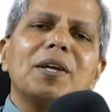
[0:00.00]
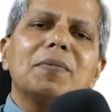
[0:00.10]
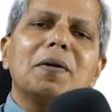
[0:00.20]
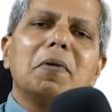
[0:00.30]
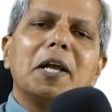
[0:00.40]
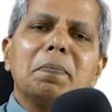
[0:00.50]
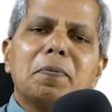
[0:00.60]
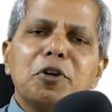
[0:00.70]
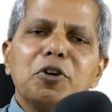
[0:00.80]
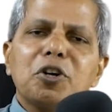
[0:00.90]
the main
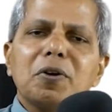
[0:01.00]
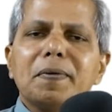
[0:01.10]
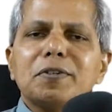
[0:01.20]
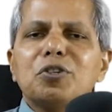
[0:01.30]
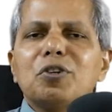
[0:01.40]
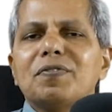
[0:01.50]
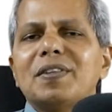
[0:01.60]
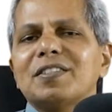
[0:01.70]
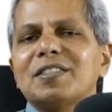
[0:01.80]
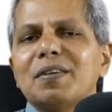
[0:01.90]
preoccupation of
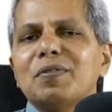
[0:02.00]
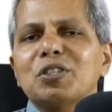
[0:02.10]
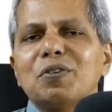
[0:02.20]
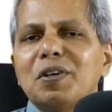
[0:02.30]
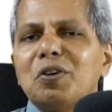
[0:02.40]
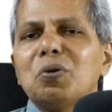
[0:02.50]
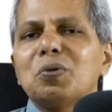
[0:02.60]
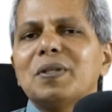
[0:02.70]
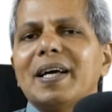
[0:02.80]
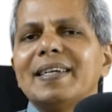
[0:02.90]
Dostoevsky, we know
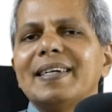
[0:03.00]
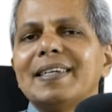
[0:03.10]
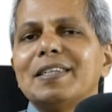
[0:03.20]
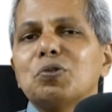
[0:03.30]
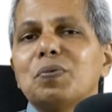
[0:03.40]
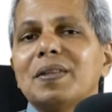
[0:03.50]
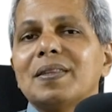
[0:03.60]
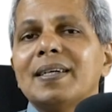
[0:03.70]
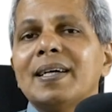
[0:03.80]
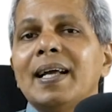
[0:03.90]
that it is with
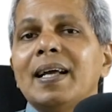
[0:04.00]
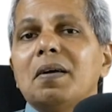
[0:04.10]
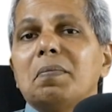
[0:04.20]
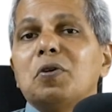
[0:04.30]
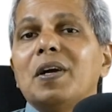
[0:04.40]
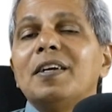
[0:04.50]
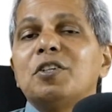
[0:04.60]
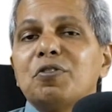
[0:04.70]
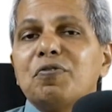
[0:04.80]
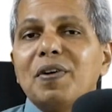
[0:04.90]
the guilt
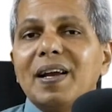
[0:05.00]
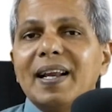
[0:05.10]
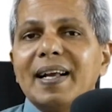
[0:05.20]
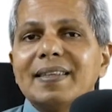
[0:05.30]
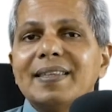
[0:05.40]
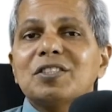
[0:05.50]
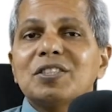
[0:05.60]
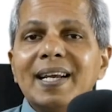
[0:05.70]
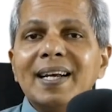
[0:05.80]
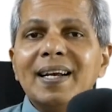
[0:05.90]
feeling, the
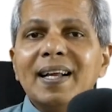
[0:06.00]
sin,